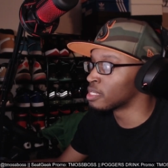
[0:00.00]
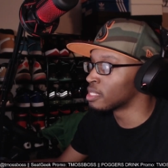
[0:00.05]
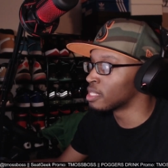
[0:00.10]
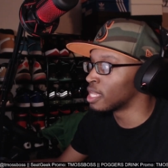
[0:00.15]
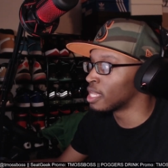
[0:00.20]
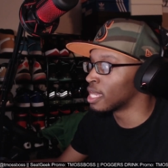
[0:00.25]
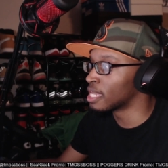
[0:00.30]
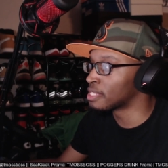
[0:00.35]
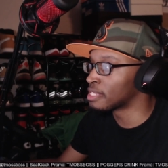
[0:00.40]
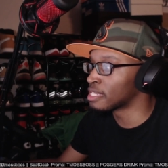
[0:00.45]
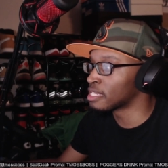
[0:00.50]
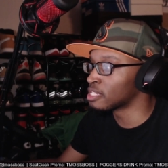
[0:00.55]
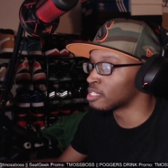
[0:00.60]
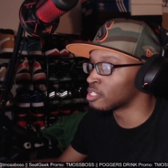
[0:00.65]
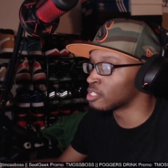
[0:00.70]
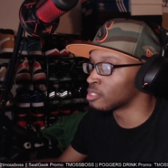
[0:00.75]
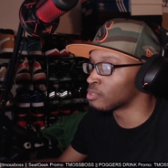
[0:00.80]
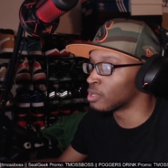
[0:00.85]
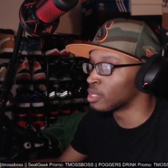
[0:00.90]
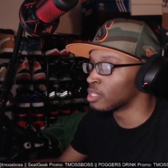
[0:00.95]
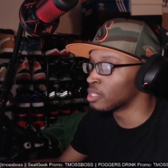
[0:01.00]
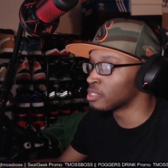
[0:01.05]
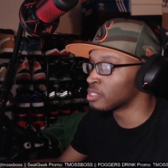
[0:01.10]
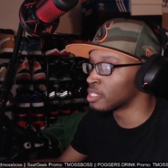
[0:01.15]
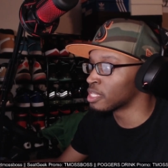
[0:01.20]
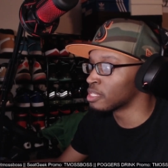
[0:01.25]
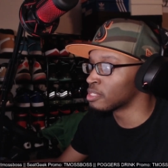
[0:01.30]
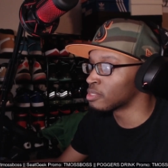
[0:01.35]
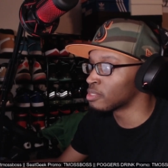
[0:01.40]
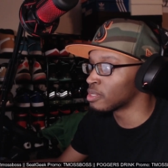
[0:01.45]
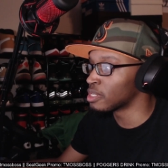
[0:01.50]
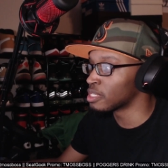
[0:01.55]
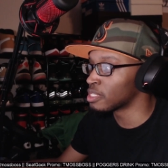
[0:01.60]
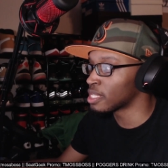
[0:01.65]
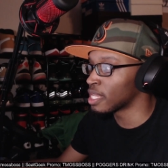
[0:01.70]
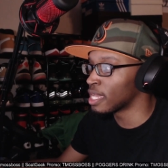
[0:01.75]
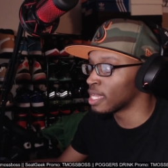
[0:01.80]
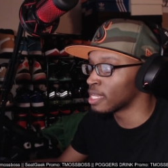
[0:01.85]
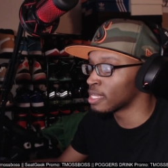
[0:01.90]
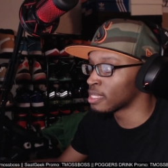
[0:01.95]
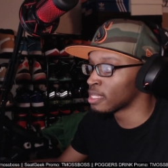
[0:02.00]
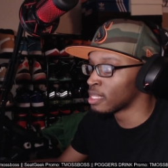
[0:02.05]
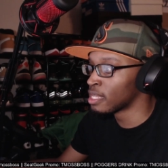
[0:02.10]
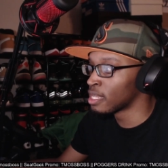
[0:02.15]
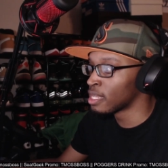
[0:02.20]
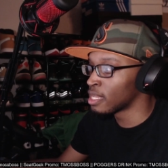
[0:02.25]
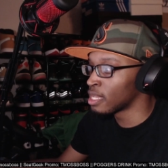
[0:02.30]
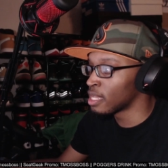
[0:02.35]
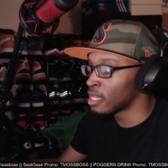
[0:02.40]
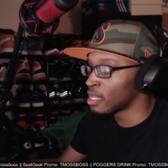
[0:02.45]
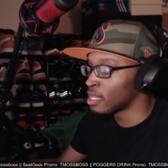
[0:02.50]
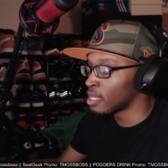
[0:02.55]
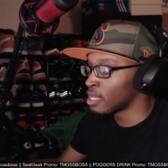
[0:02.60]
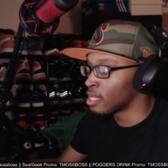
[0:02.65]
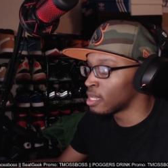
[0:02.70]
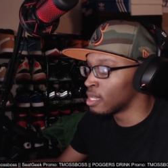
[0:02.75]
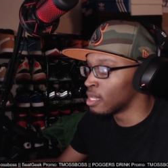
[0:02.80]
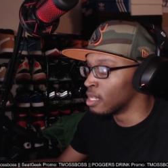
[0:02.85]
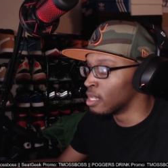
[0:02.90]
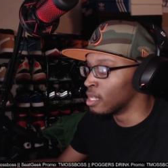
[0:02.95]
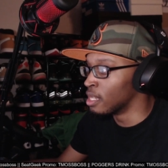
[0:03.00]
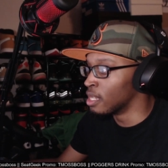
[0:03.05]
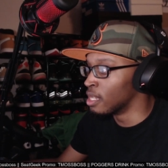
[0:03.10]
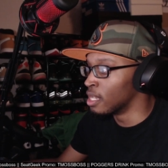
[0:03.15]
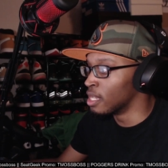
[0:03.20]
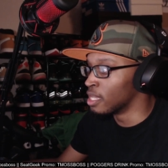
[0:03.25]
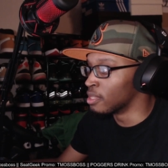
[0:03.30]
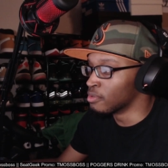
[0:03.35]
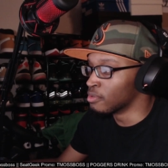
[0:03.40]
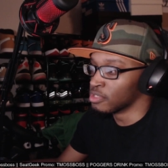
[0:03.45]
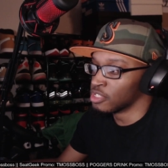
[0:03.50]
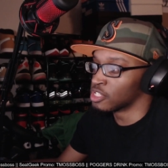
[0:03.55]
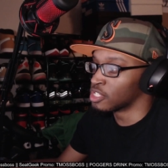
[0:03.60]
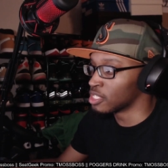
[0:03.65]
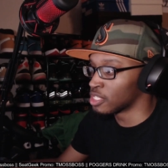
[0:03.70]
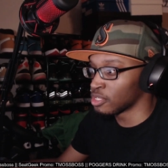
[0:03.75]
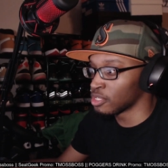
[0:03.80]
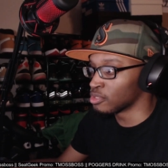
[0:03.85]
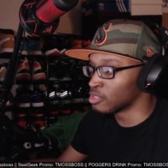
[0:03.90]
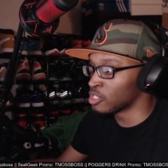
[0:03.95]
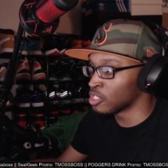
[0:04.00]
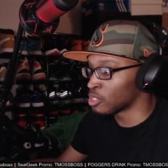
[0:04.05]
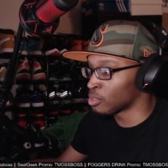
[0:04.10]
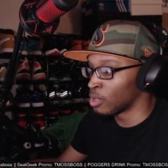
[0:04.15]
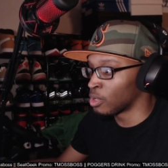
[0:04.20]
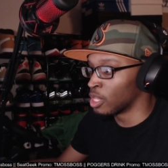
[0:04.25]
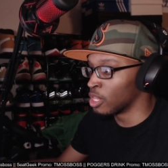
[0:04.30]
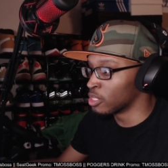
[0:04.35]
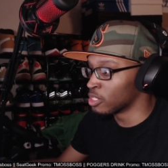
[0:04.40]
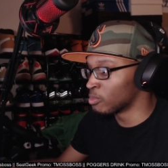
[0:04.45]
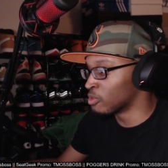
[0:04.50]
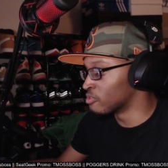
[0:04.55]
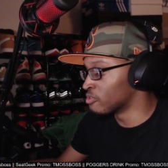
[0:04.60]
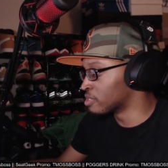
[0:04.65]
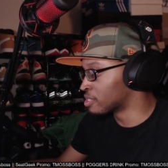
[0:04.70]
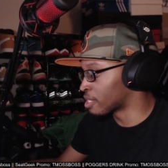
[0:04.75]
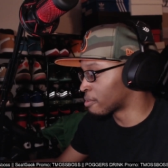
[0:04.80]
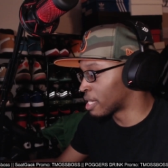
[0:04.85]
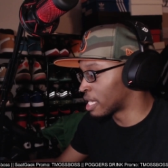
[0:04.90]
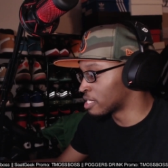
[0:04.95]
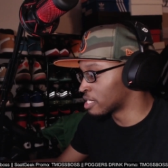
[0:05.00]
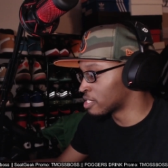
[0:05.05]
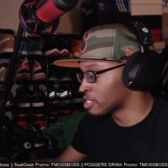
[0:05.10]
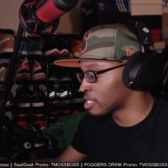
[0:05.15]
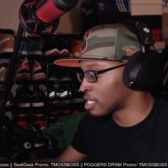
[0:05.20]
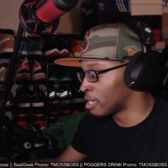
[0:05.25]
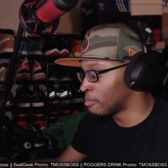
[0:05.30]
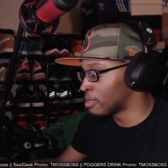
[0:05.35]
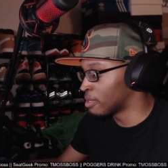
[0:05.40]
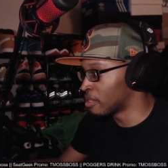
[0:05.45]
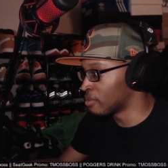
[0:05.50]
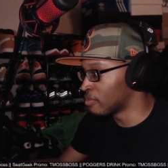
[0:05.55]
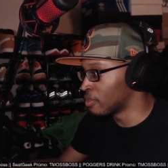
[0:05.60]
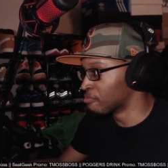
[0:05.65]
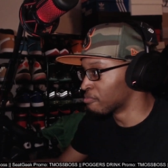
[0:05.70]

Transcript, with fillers: No, I think it's just one of those things where it's like, It was just one of those movies somebody just came up with,